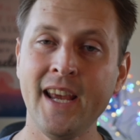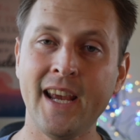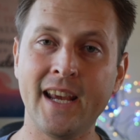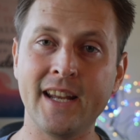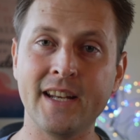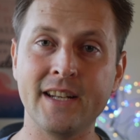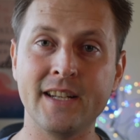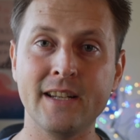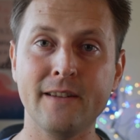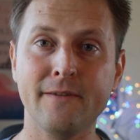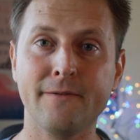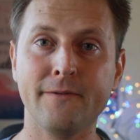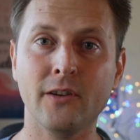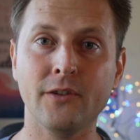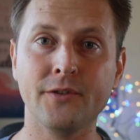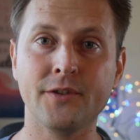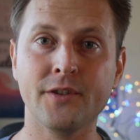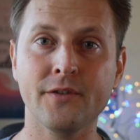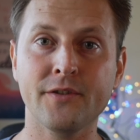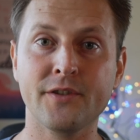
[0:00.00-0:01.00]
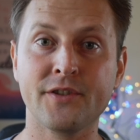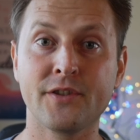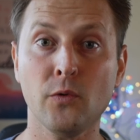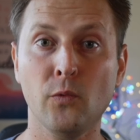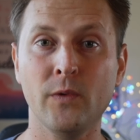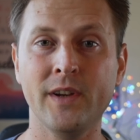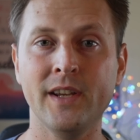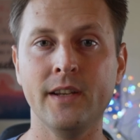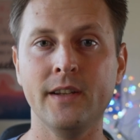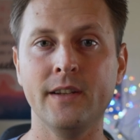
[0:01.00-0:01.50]
ND filters
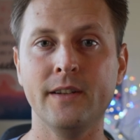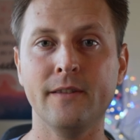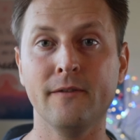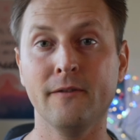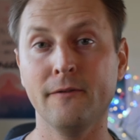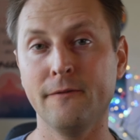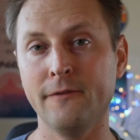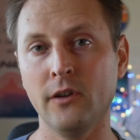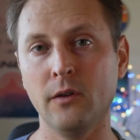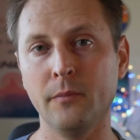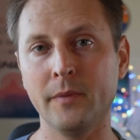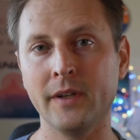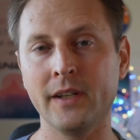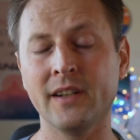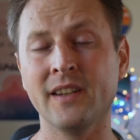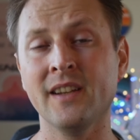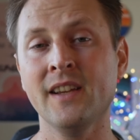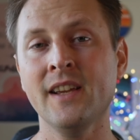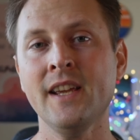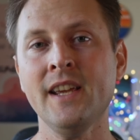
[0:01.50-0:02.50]
when filming